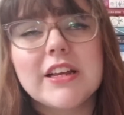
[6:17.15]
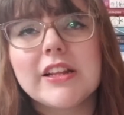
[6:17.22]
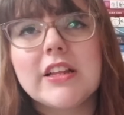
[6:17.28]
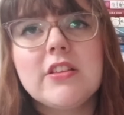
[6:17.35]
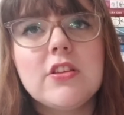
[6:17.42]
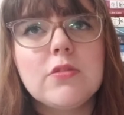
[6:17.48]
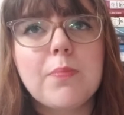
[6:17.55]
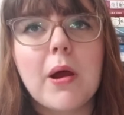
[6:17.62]

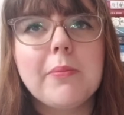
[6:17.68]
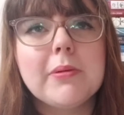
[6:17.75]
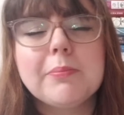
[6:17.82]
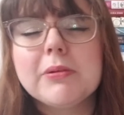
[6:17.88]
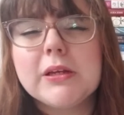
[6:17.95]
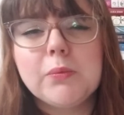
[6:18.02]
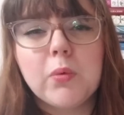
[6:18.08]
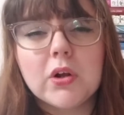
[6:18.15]
This is
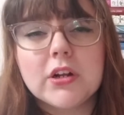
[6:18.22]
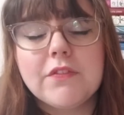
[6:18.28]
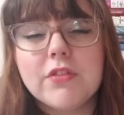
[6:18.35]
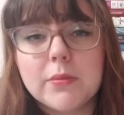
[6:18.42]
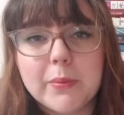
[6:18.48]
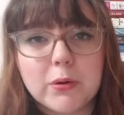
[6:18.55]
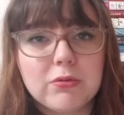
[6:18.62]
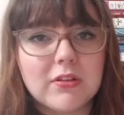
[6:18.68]
probably one of
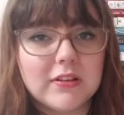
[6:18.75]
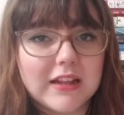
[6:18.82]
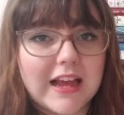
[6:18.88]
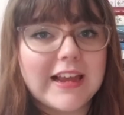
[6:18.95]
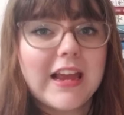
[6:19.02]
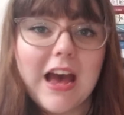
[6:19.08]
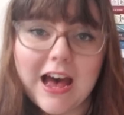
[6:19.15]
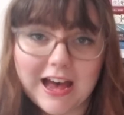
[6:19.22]
the most
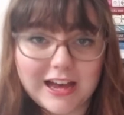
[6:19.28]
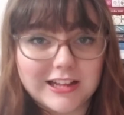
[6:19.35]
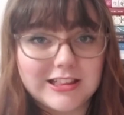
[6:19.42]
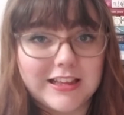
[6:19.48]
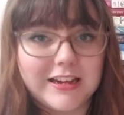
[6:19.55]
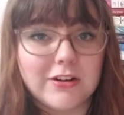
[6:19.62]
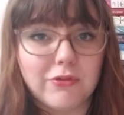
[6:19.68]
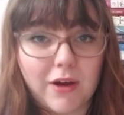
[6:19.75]

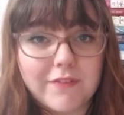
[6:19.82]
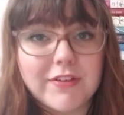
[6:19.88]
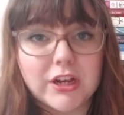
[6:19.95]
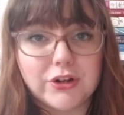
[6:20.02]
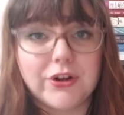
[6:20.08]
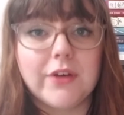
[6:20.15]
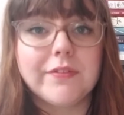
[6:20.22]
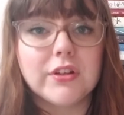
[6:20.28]
light-hearted
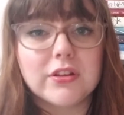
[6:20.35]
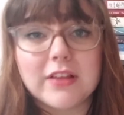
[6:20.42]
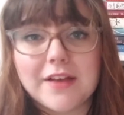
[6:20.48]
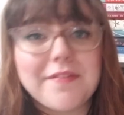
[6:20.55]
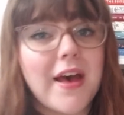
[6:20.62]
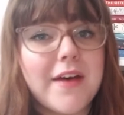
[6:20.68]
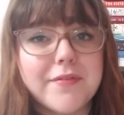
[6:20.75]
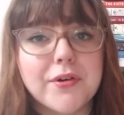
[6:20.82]
graphic novels
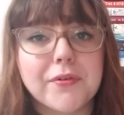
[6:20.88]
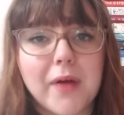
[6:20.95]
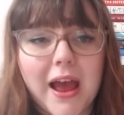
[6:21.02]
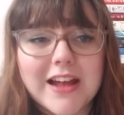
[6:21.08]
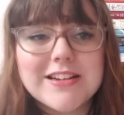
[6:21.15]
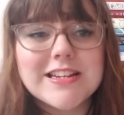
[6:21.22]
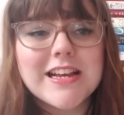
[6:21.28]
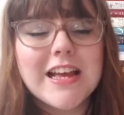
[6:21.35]
I've ever
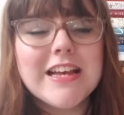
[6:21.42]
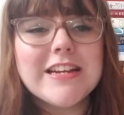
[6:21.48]
read,